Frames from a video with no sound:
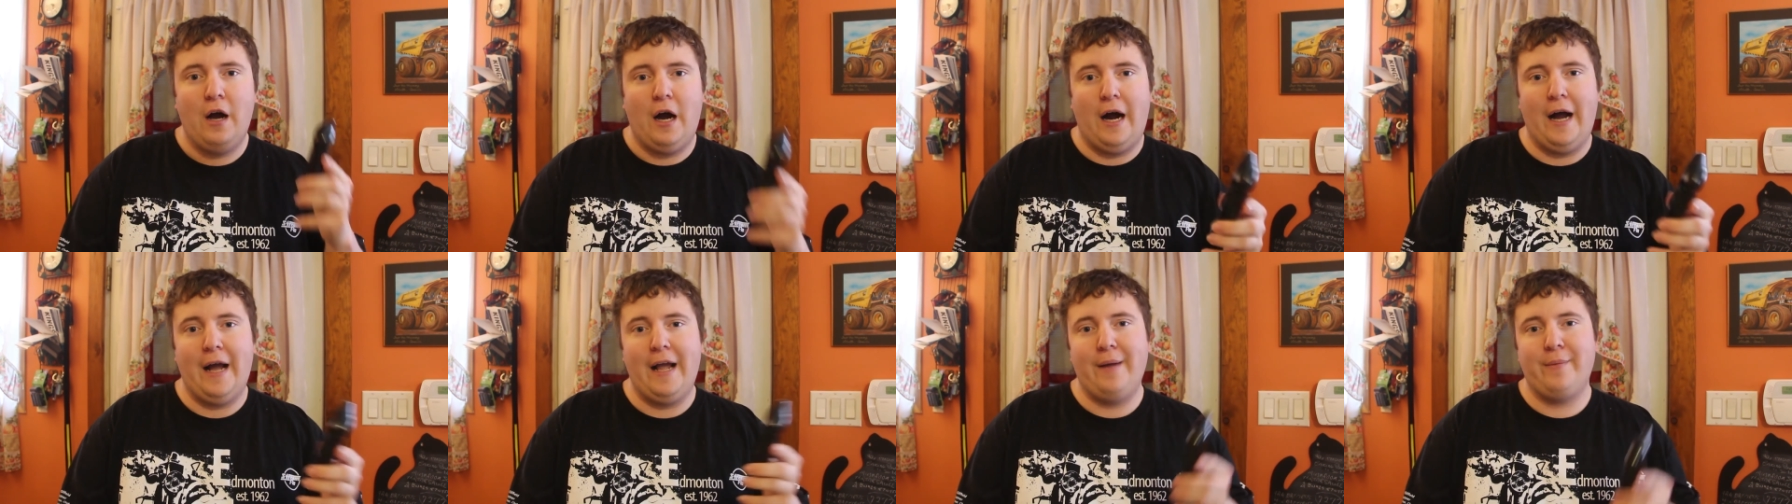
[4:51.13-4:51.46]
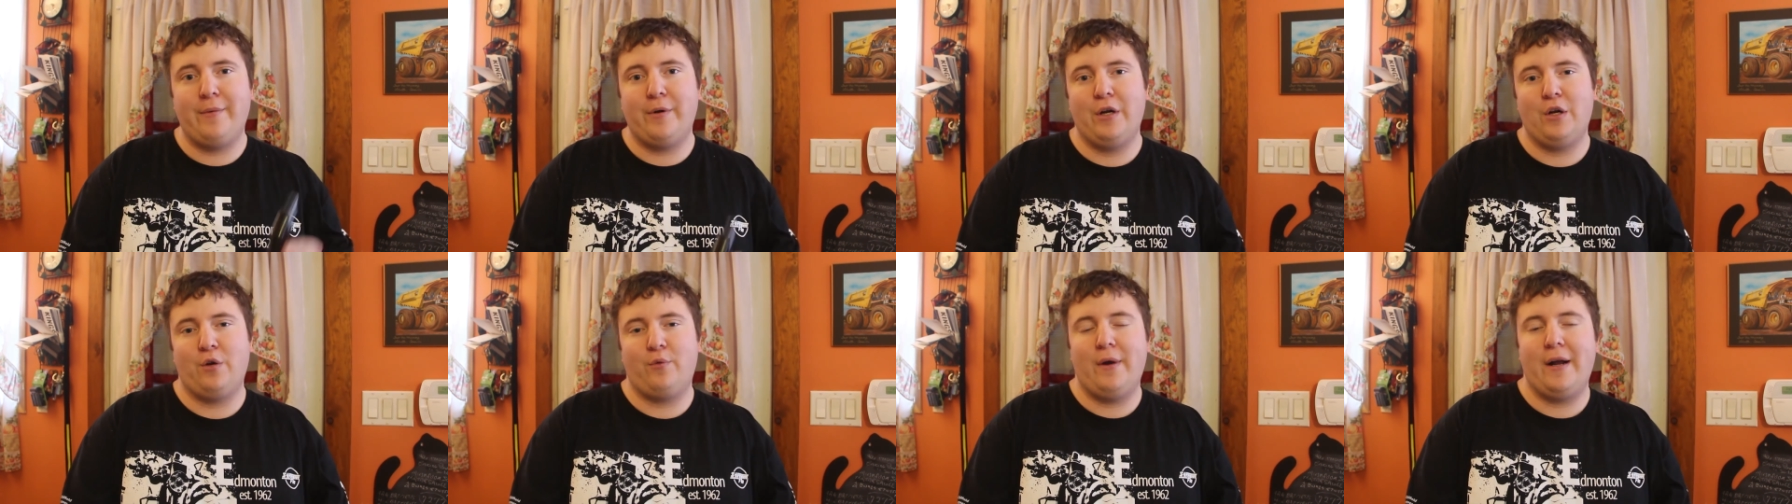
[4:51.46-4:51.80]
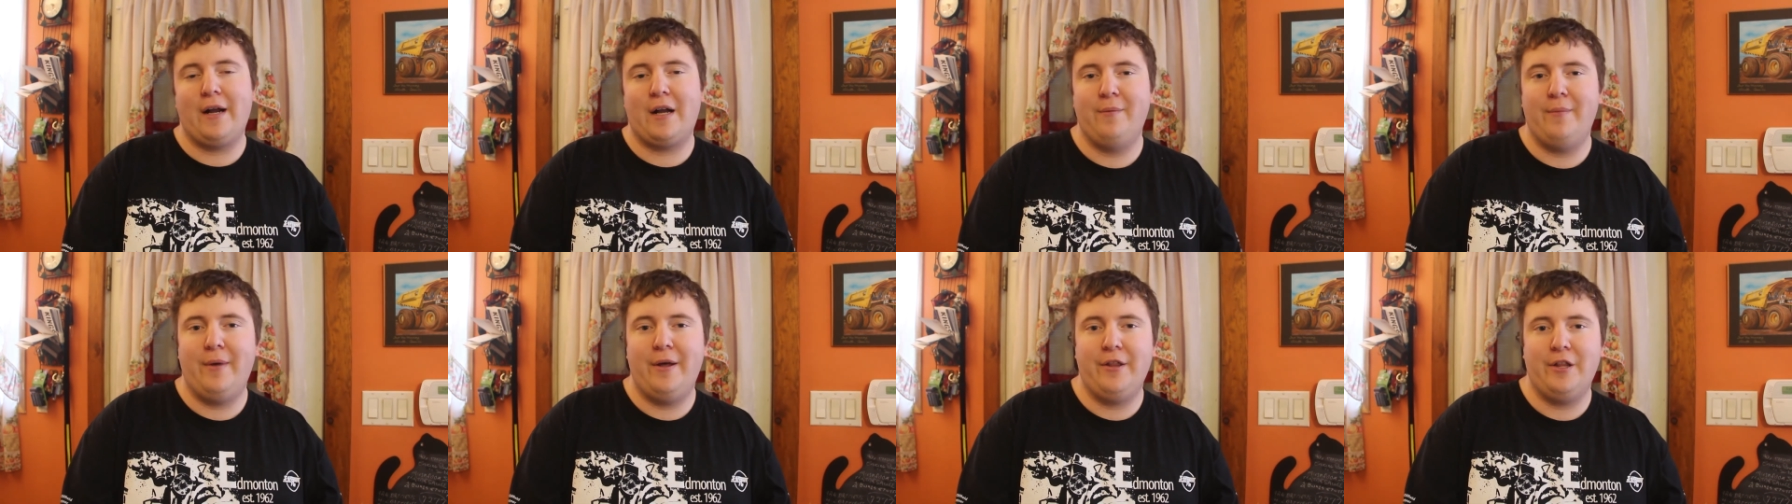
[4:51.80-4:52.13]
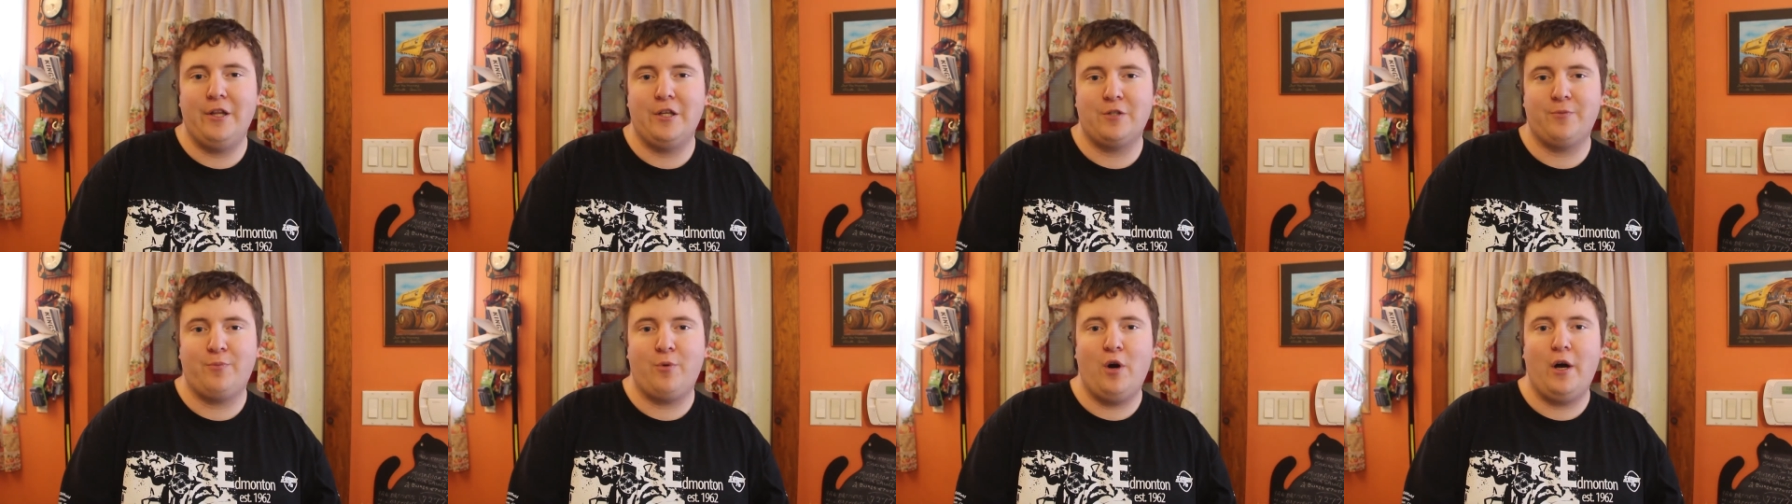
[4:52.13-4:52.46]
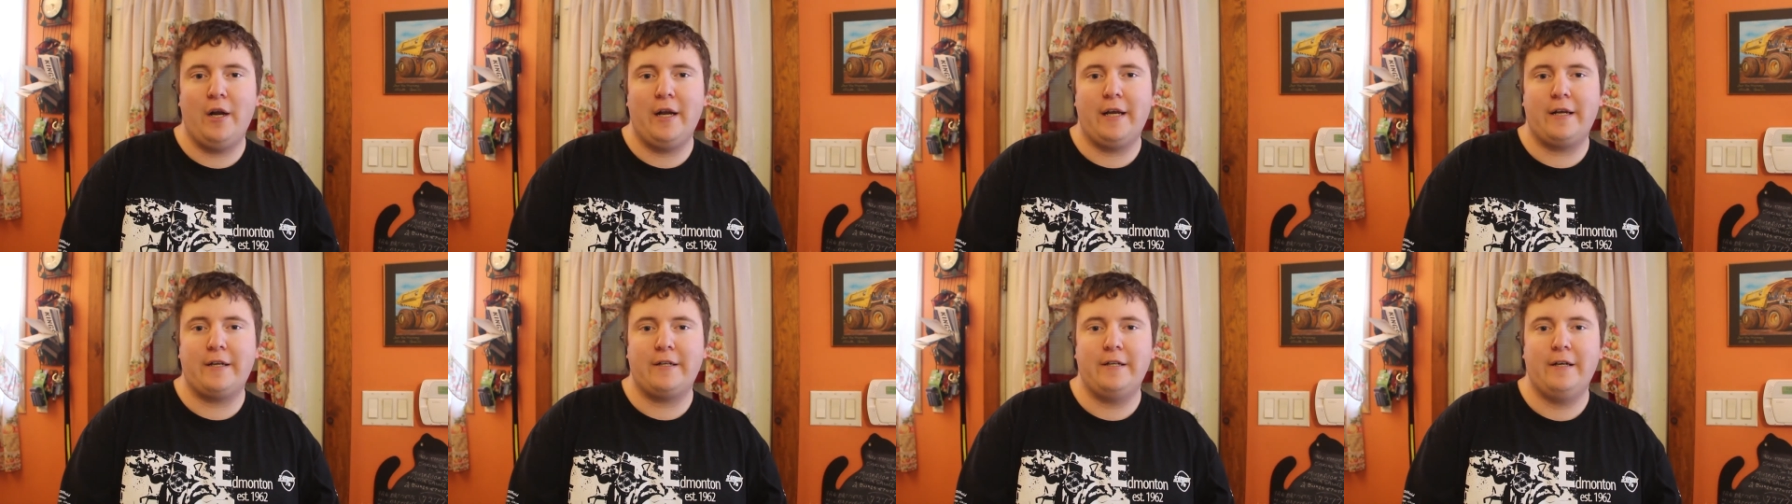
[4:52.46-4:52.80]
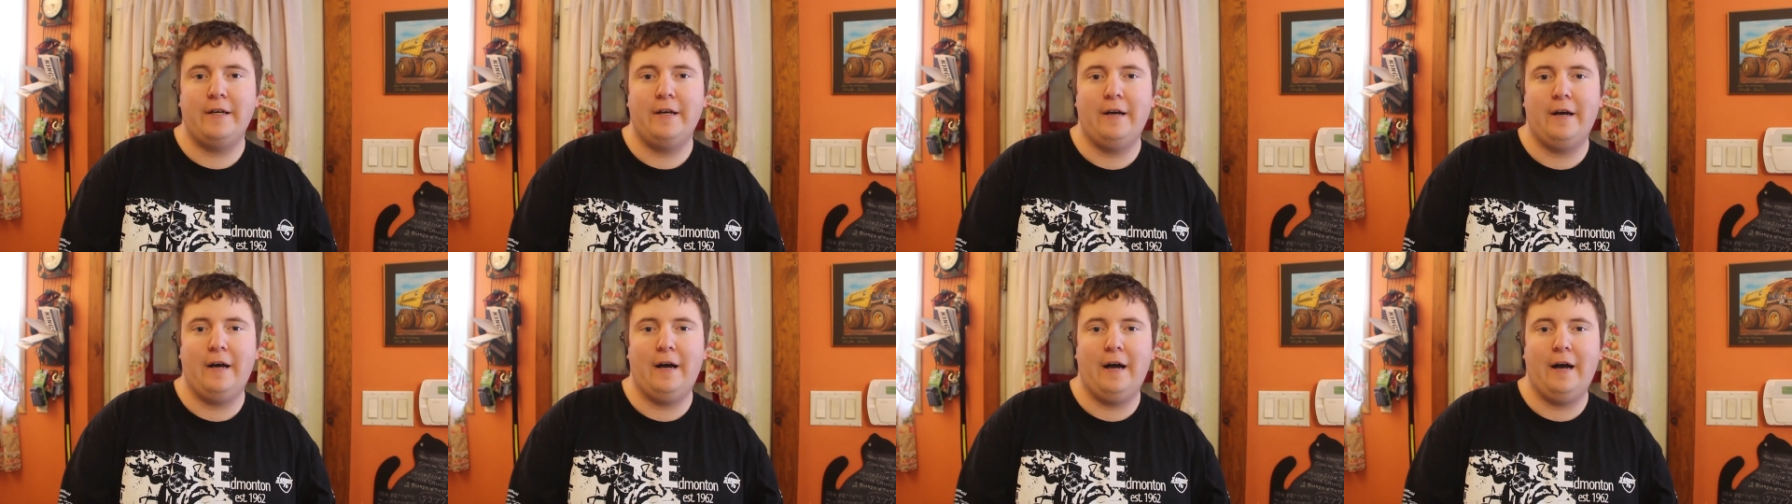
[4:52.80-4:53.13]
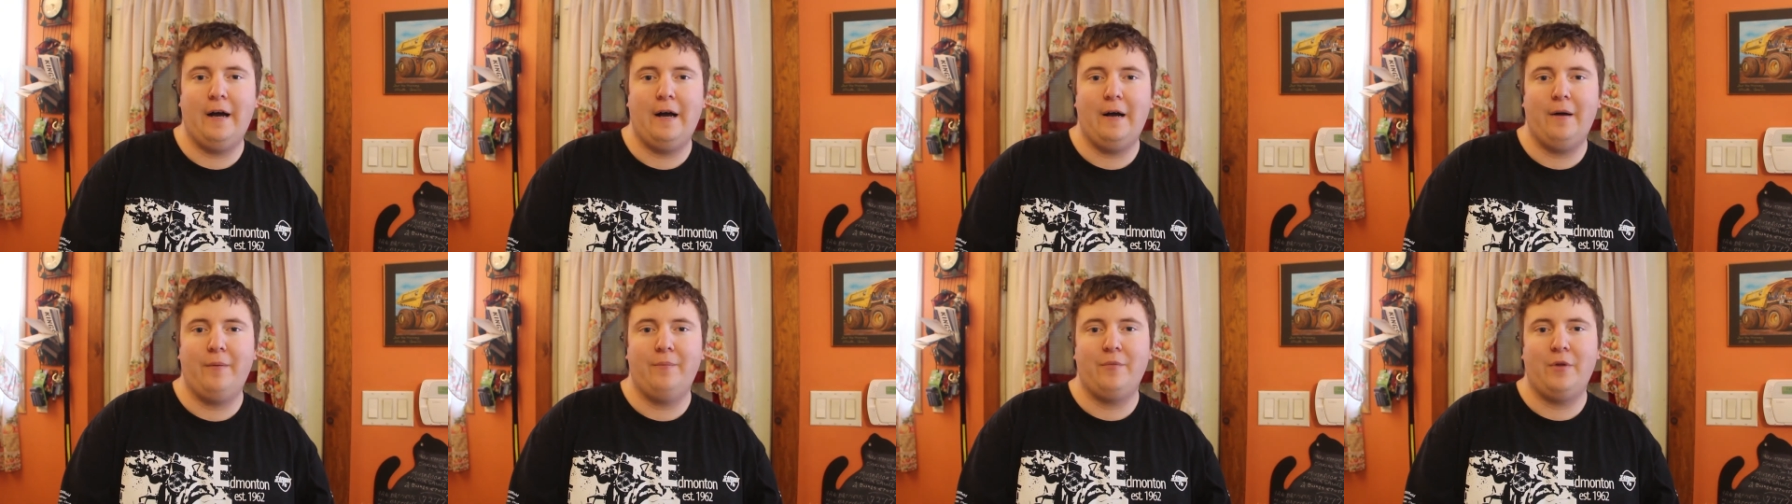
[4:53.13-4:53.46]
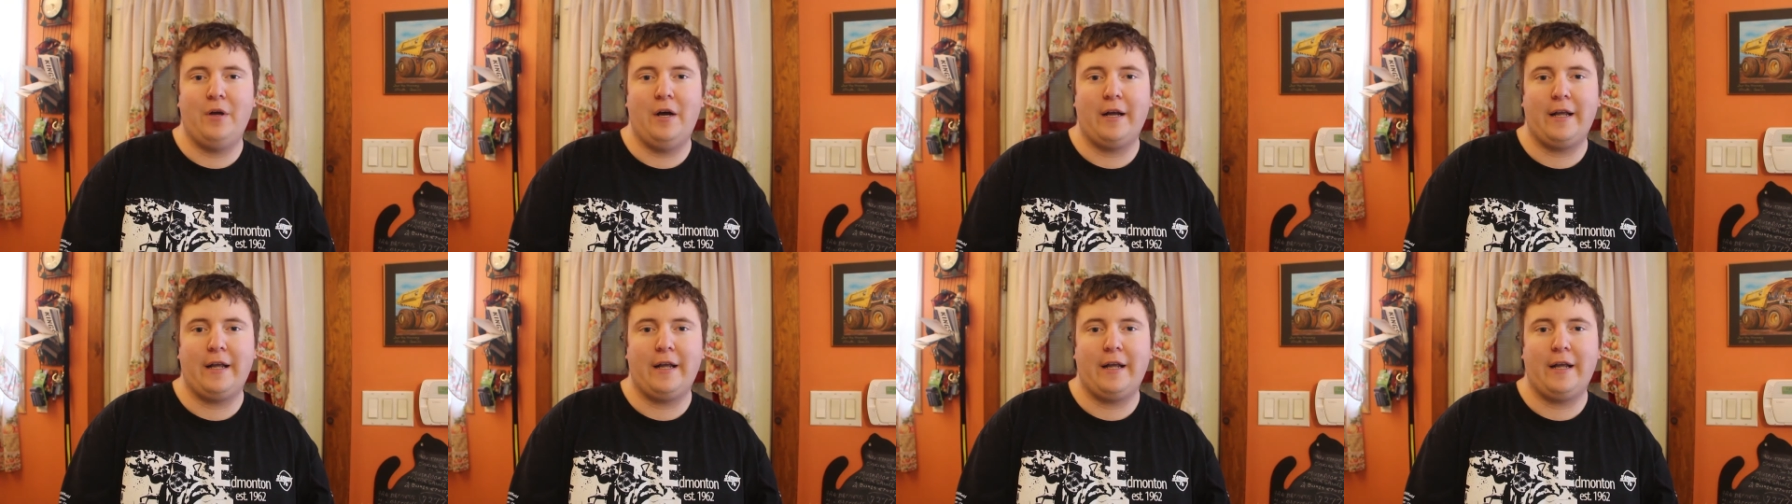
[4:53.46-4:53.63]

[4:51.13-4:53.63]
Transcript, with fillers: I am going to recommend this product um,